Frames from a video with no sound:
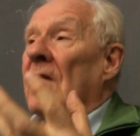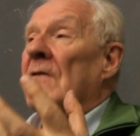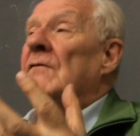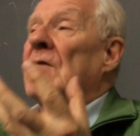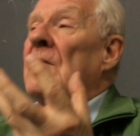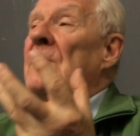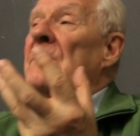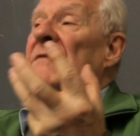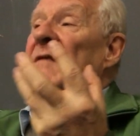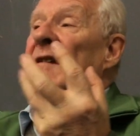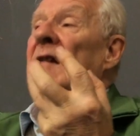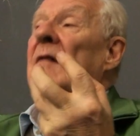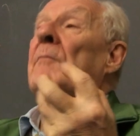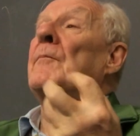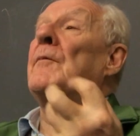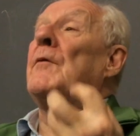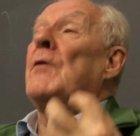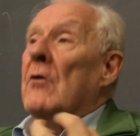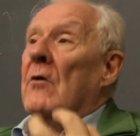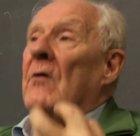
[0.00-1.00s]
of
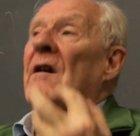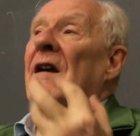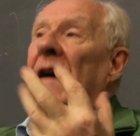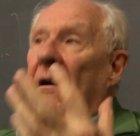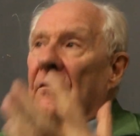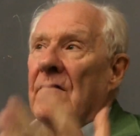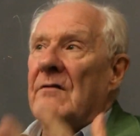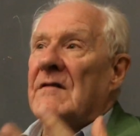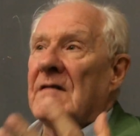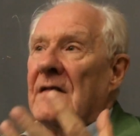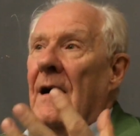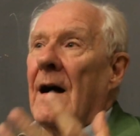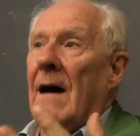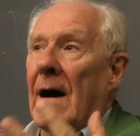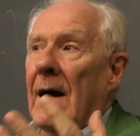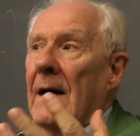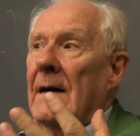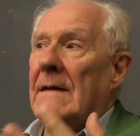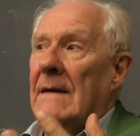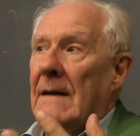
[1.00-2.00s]
something purely
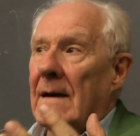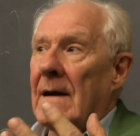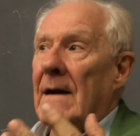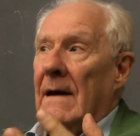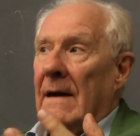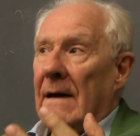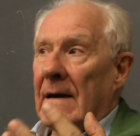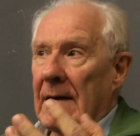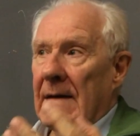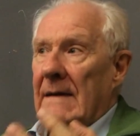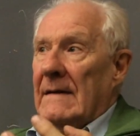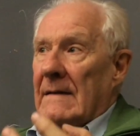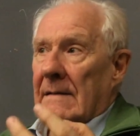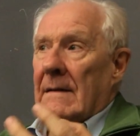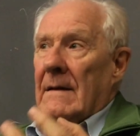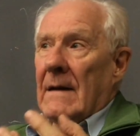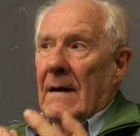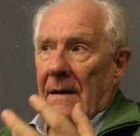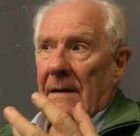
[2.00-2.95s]
outside is